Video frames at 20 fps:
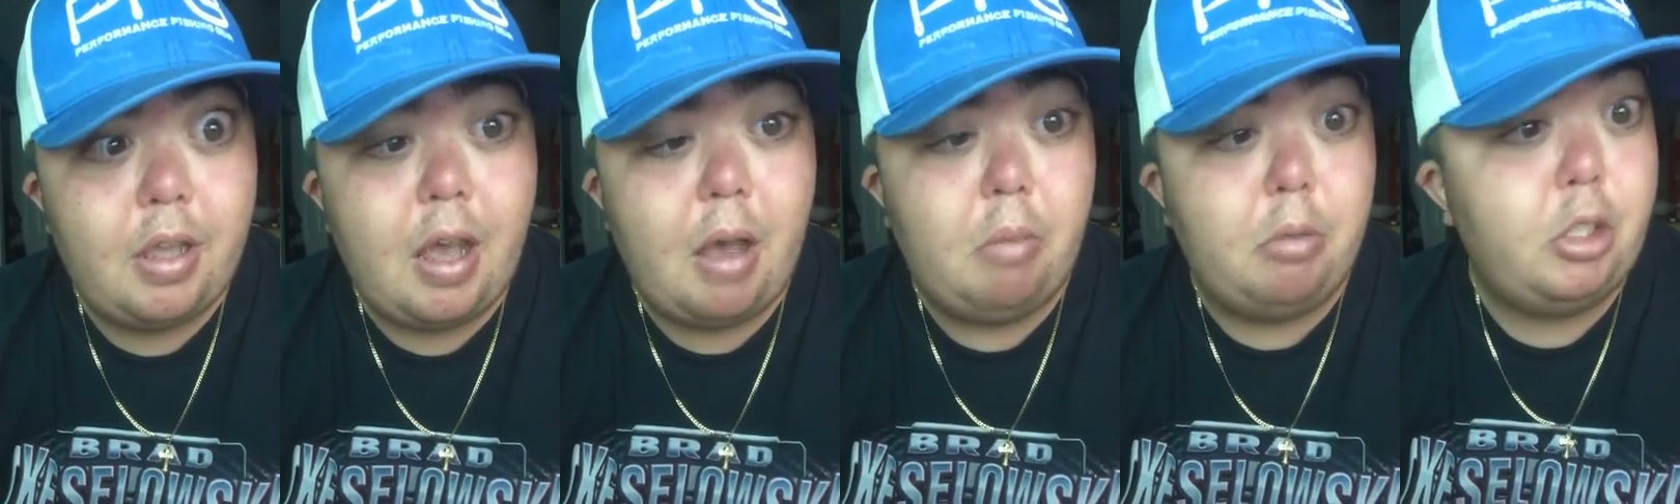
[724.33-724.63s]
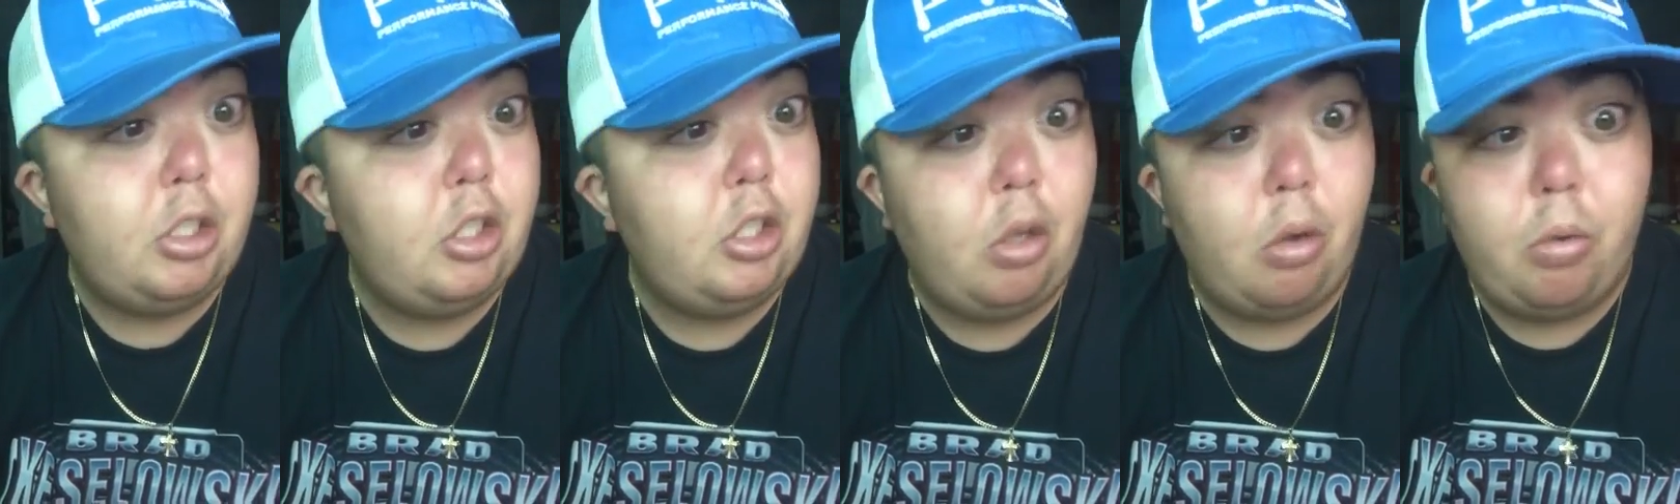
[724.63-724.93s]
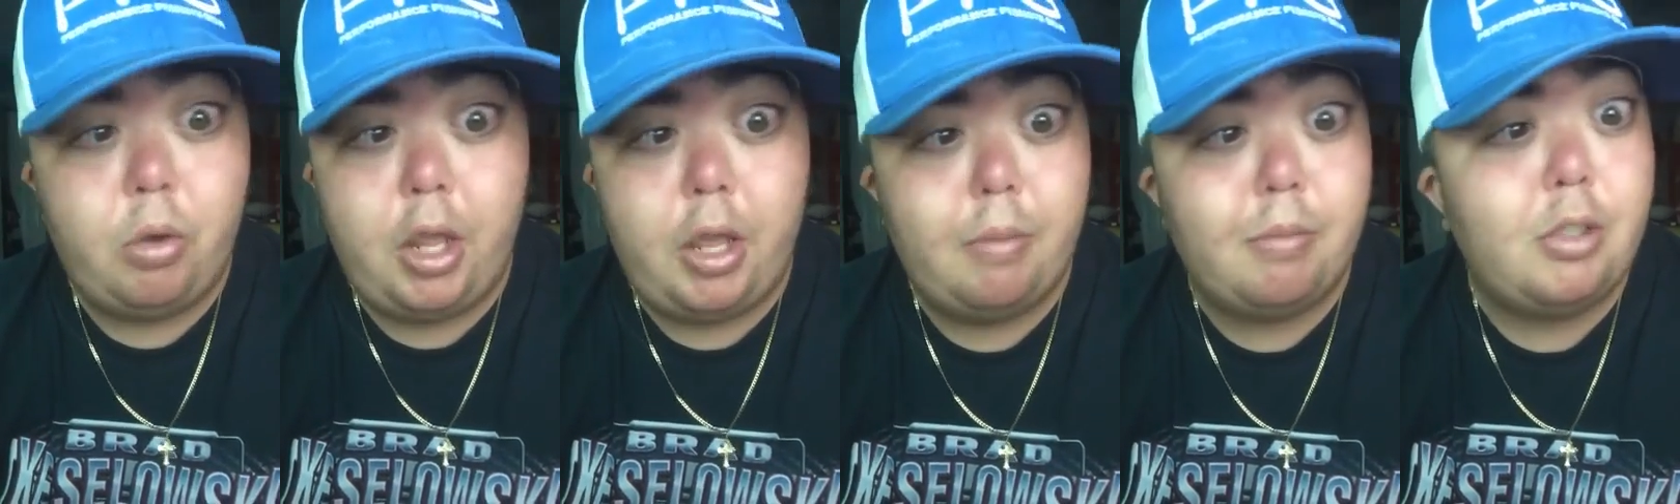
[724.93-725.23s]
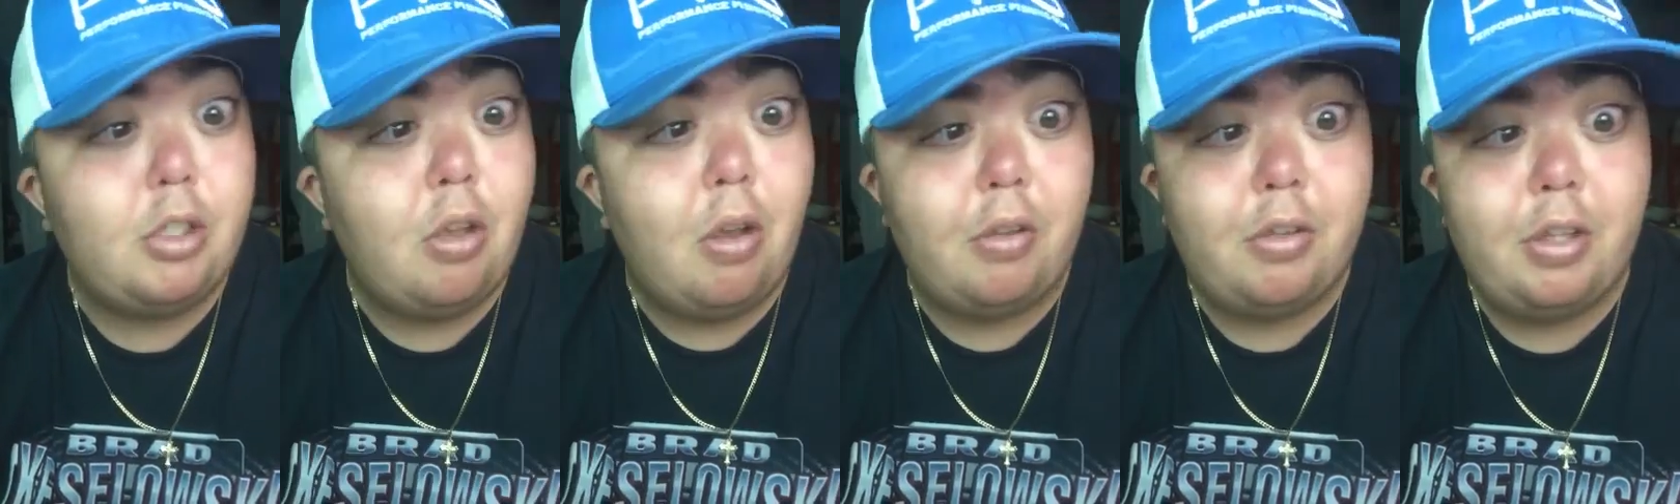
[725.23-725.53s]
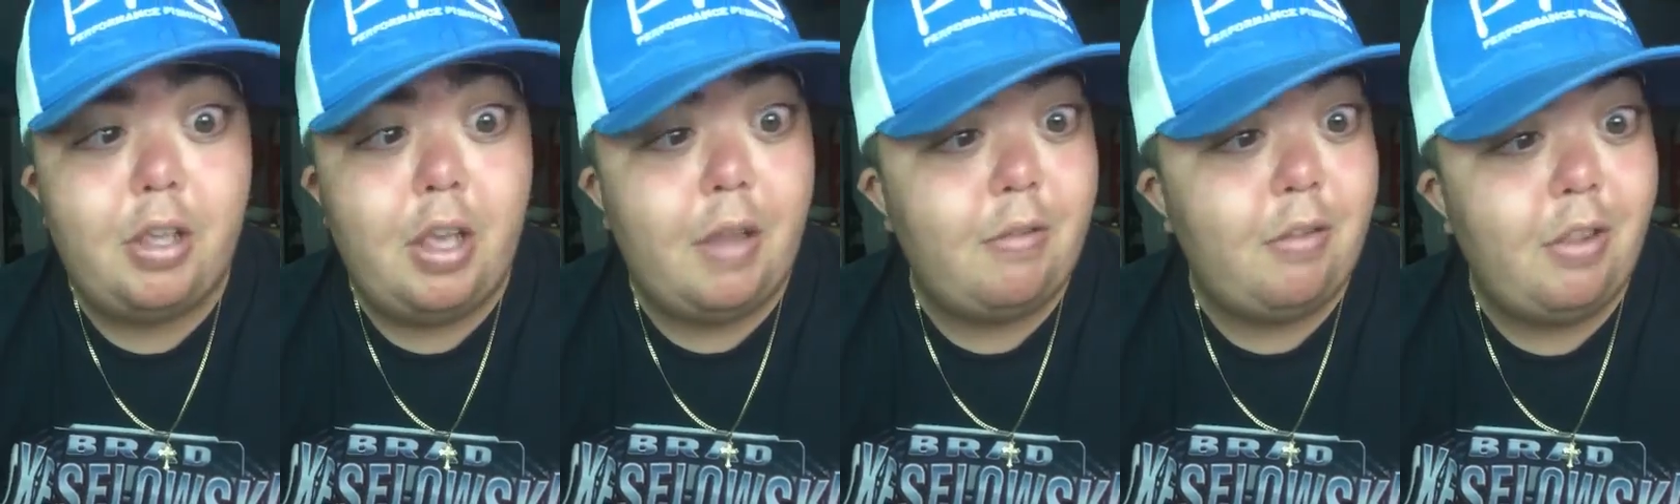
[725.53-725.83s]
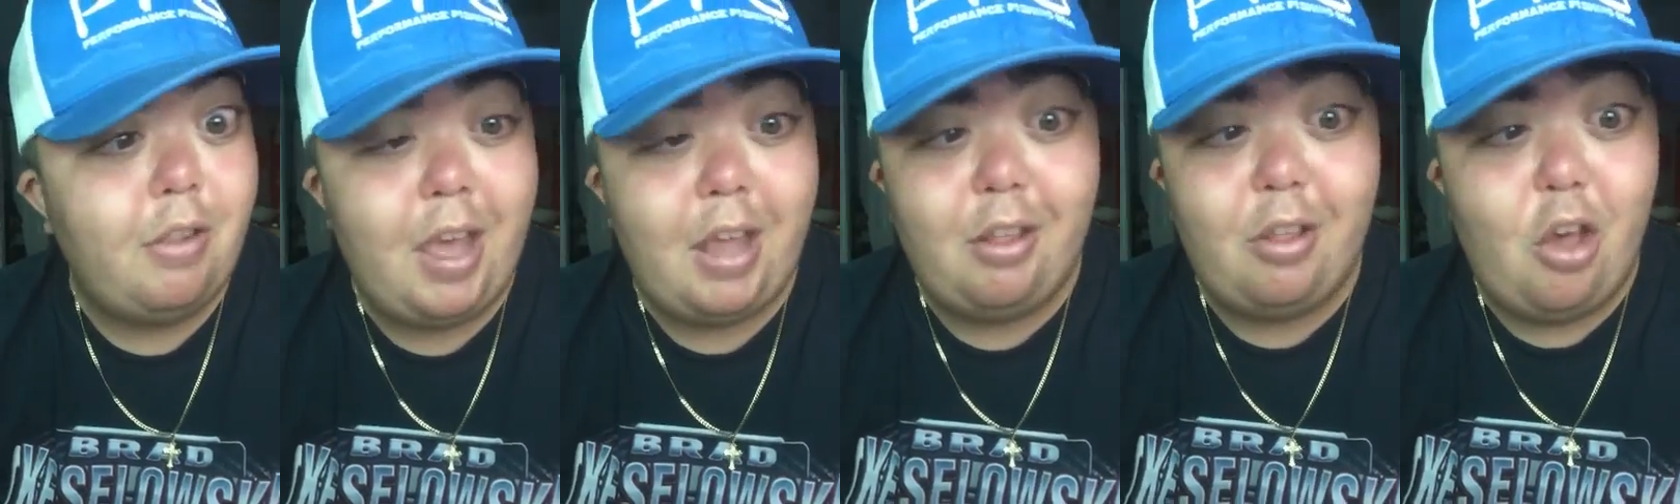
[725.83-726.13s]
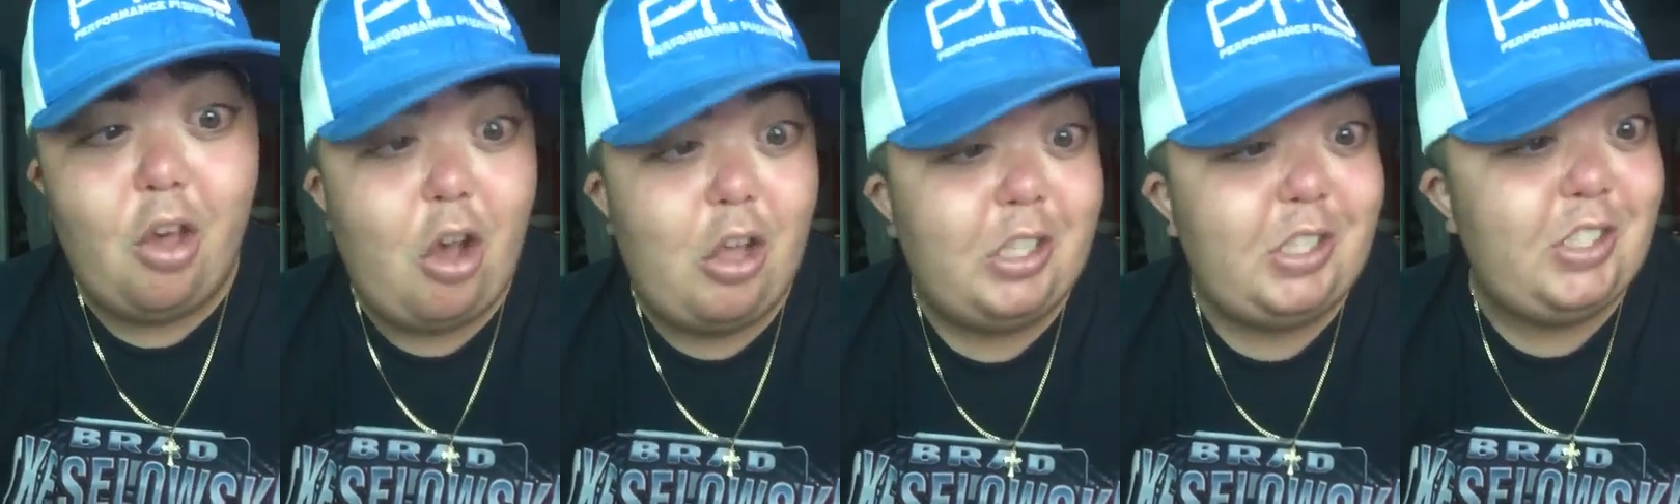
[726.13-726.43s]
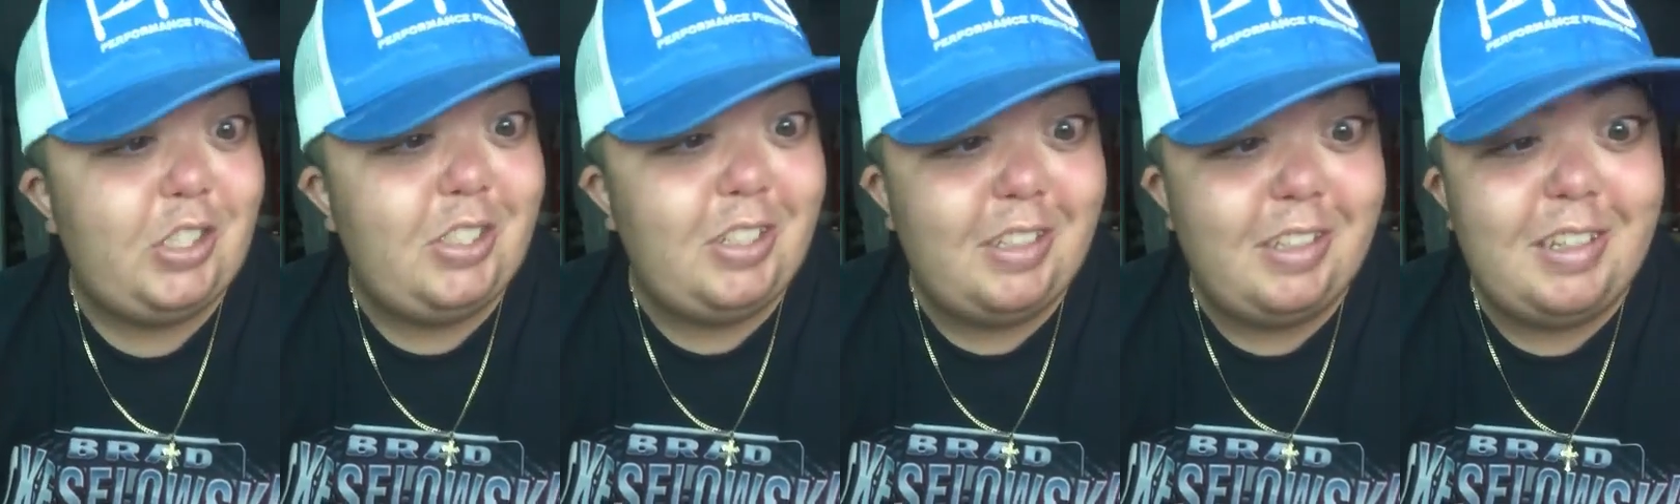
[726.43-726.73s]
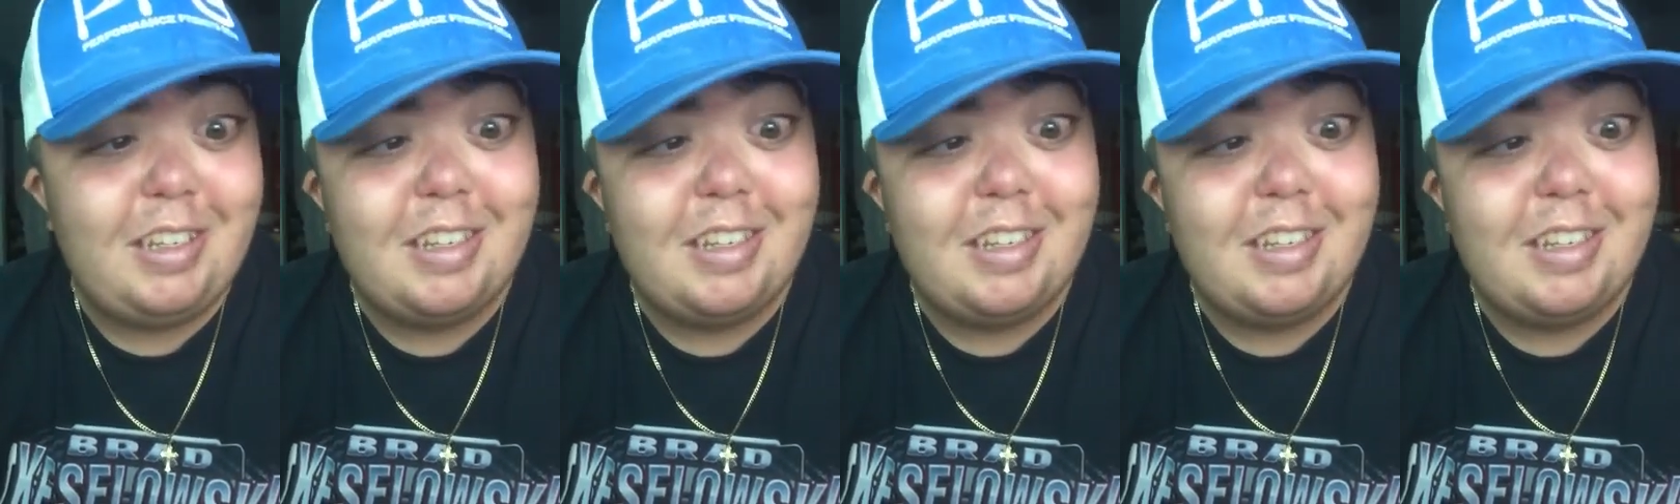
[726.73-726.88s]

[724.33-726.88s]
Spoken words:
I was so damn salty after that loss.